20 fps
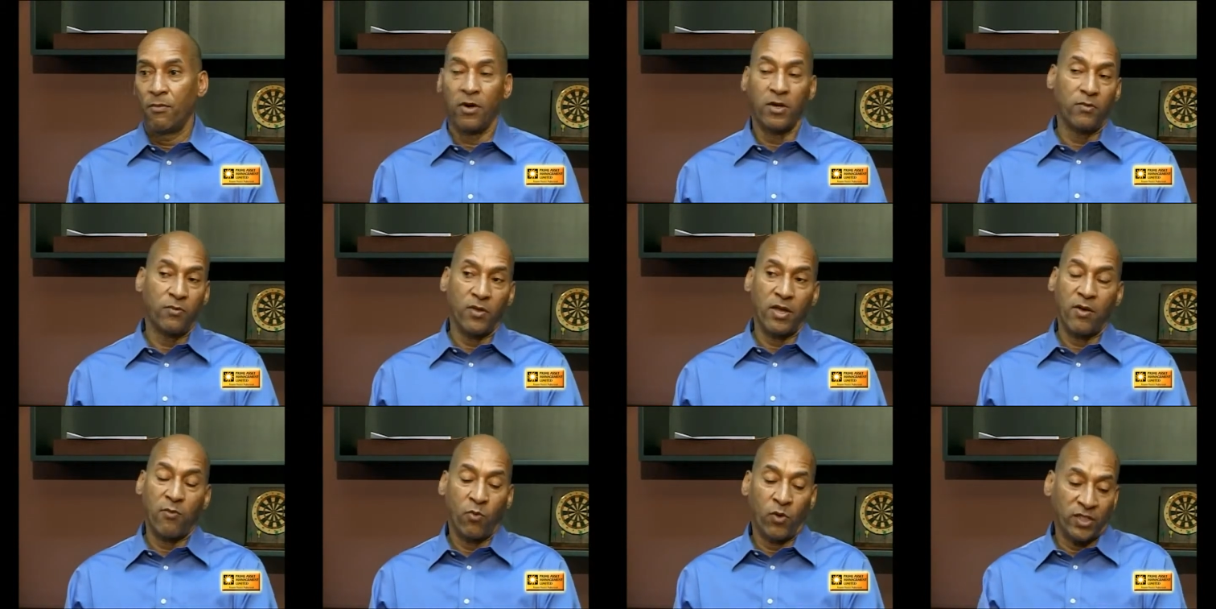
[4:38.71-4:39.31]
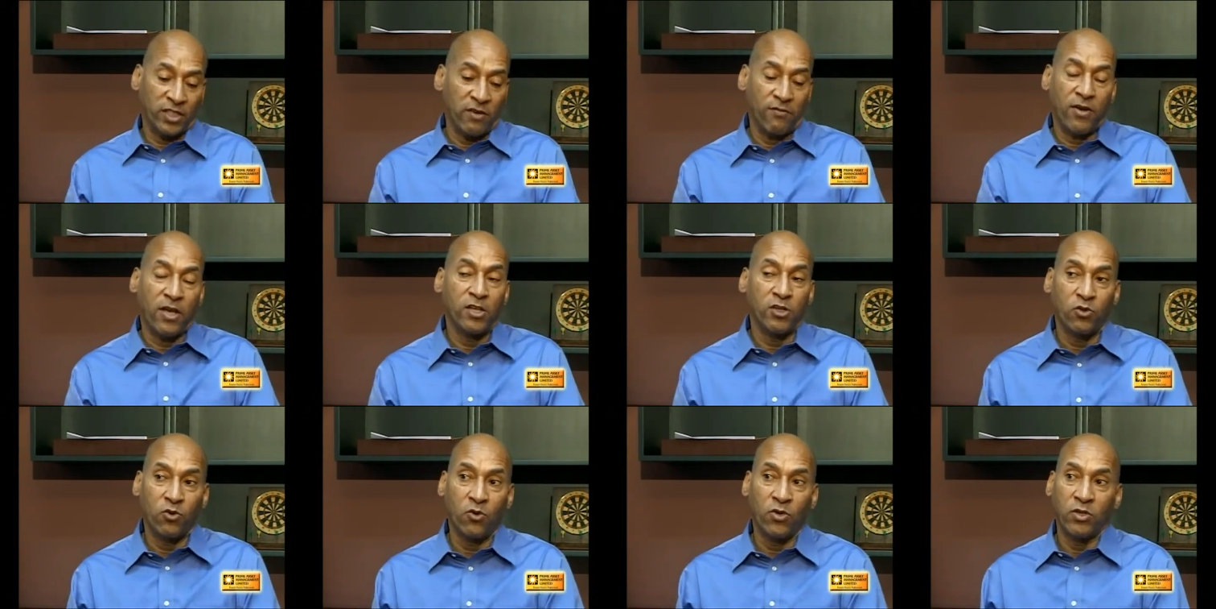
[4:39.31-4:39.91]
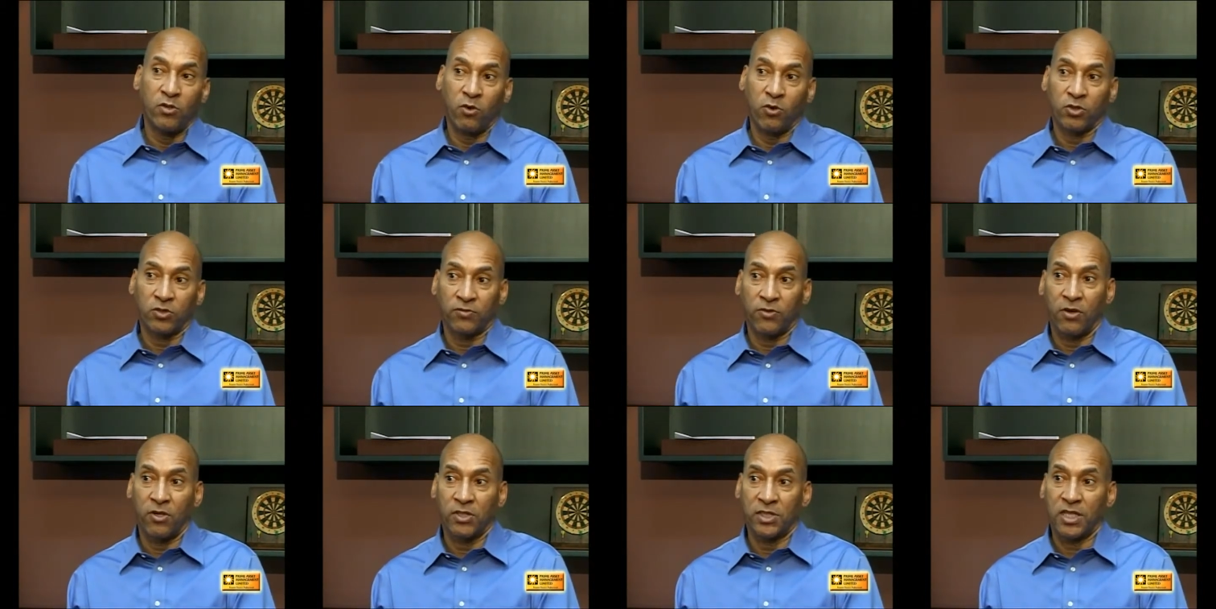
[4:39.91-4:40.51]
But whatever you do with
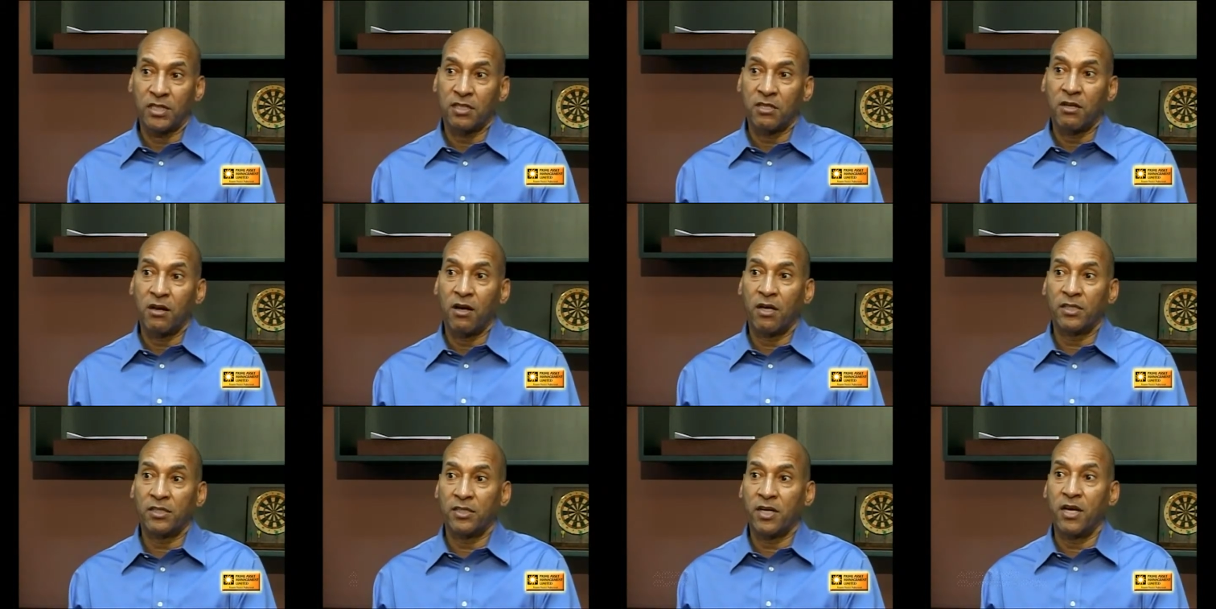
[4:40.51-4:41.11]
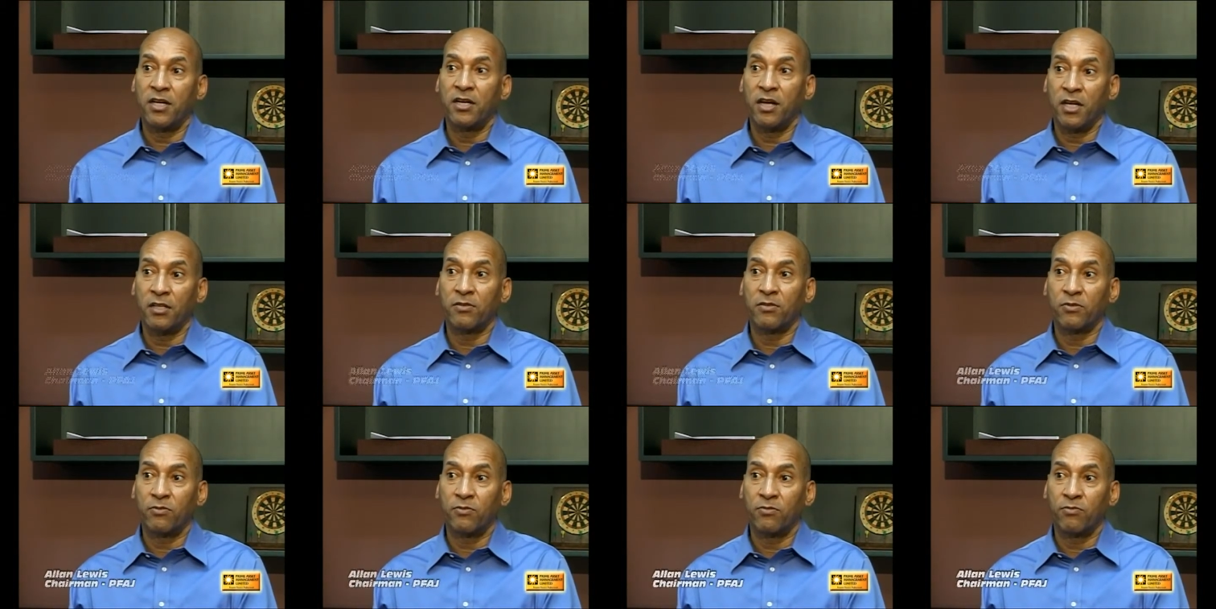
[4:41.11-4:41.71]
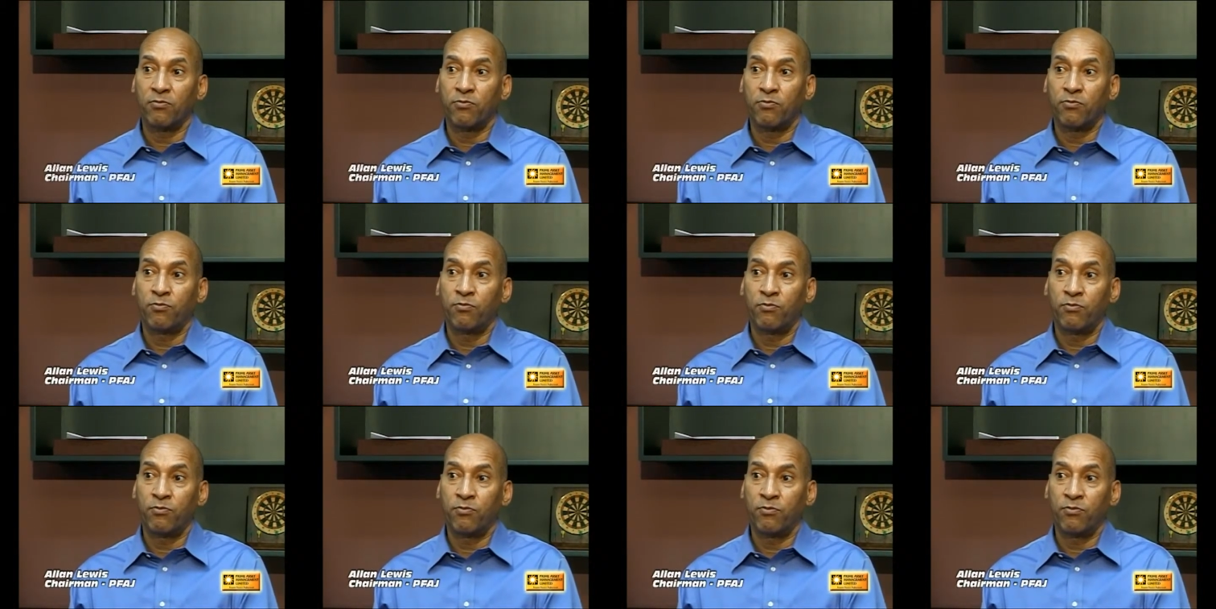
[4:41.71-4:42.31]
those funds, as long as they
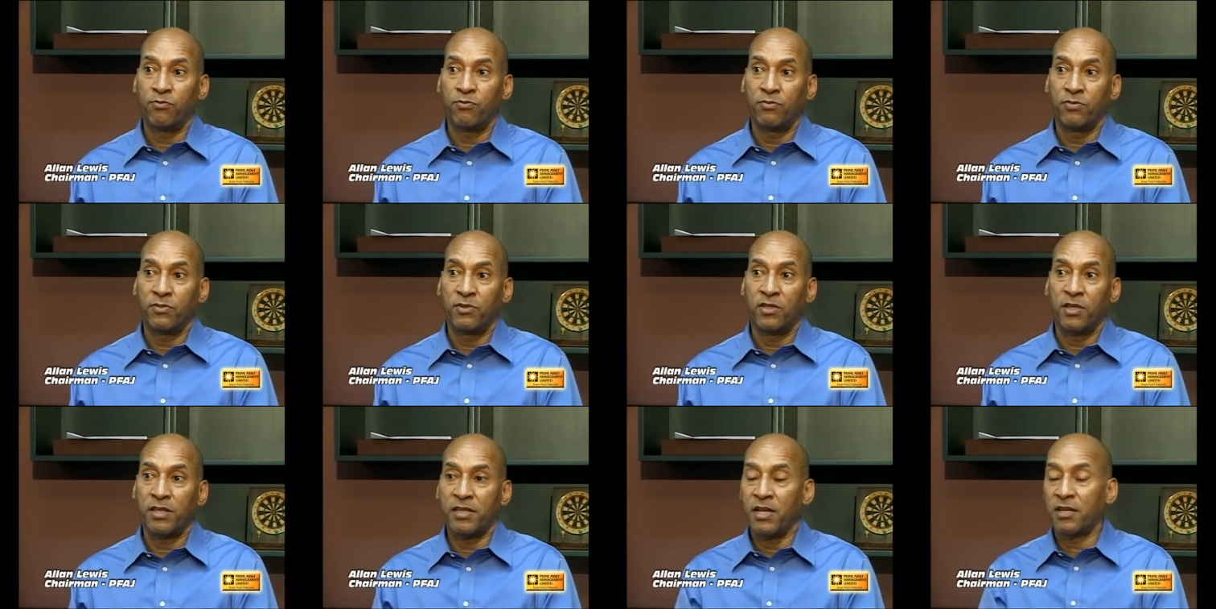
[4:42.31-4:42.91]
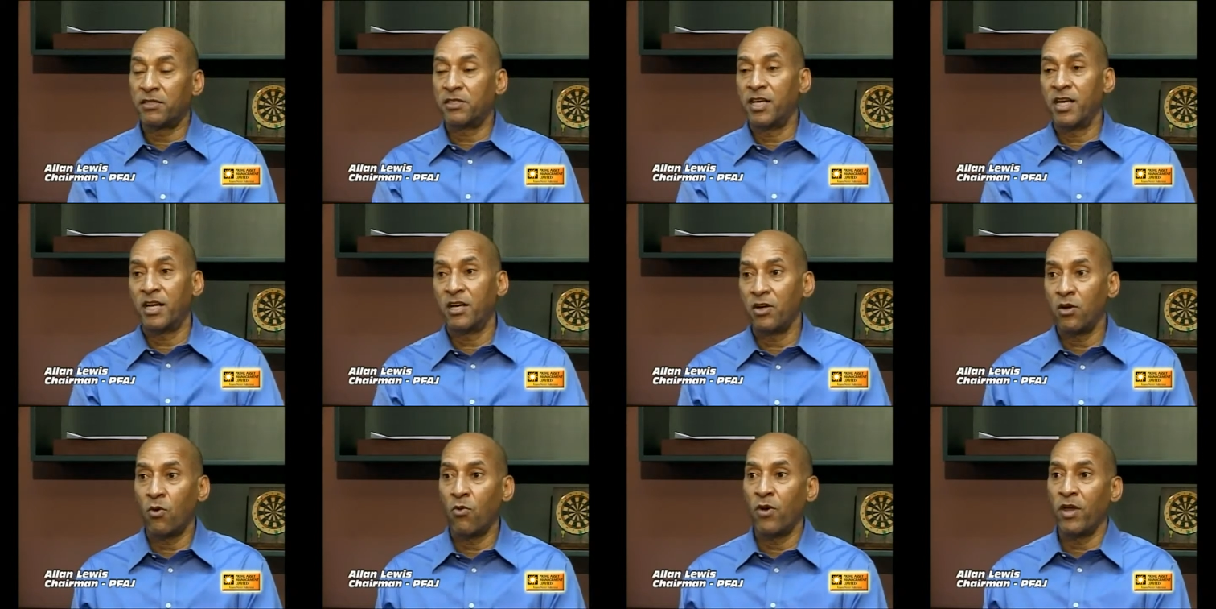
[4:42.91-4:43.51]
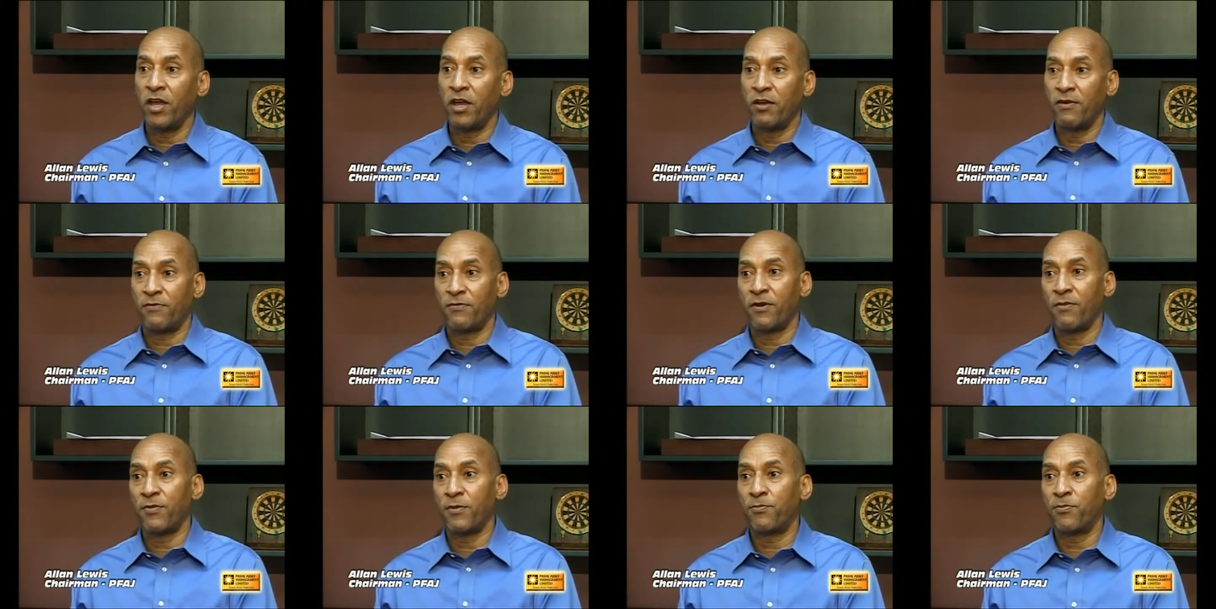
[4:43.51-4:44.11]
are taken away
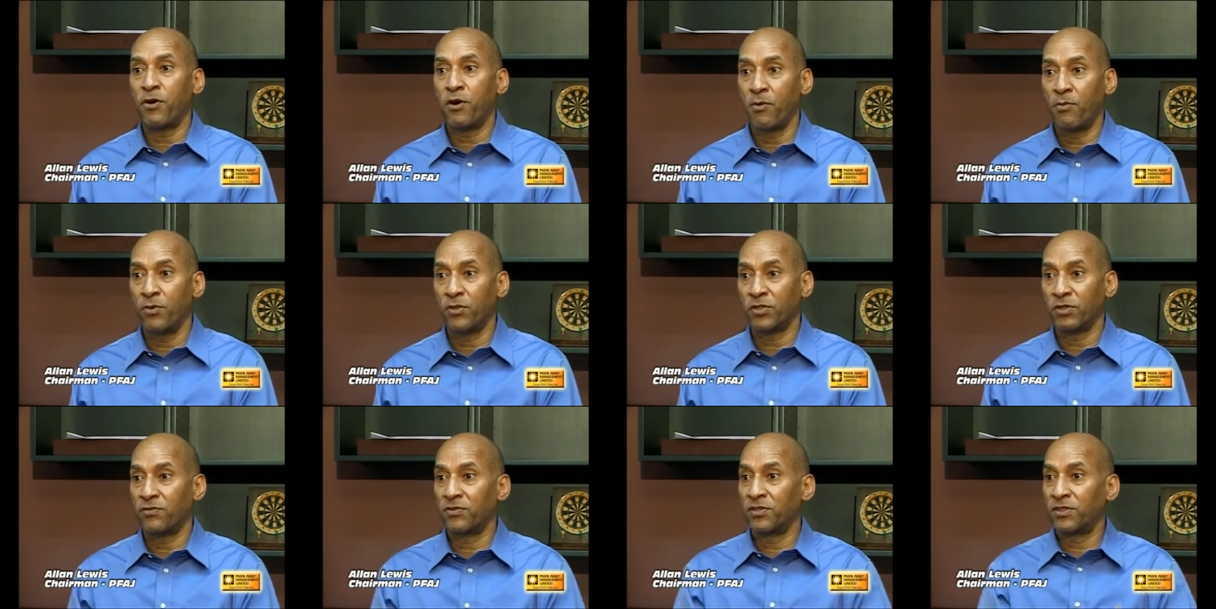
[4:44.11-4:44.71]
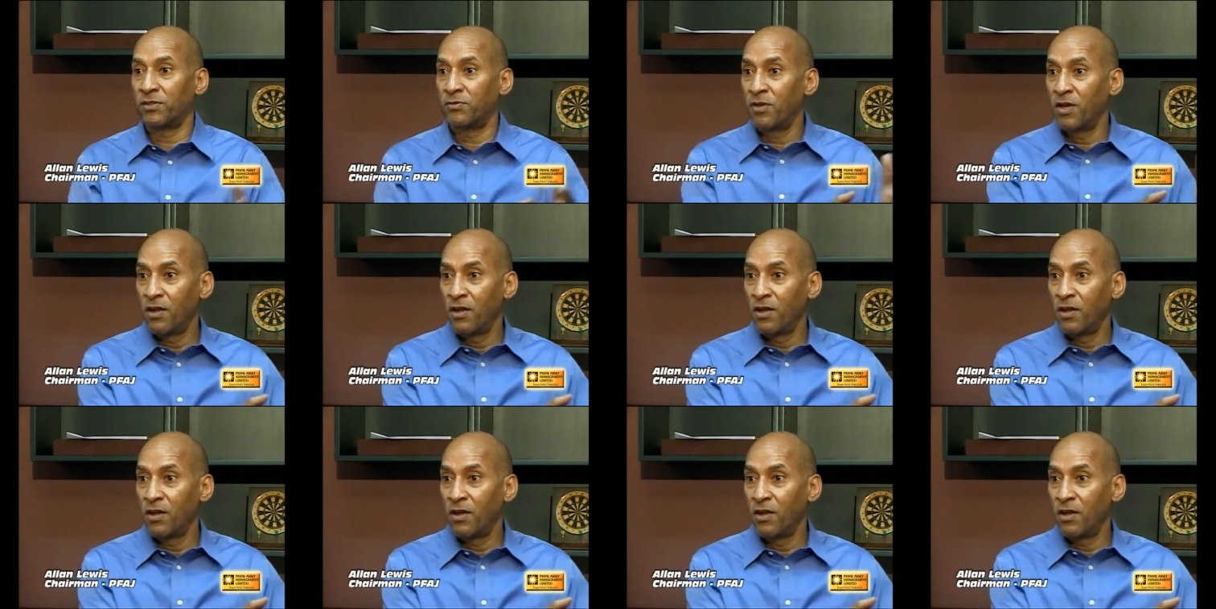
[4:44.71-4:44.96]
from the purpose of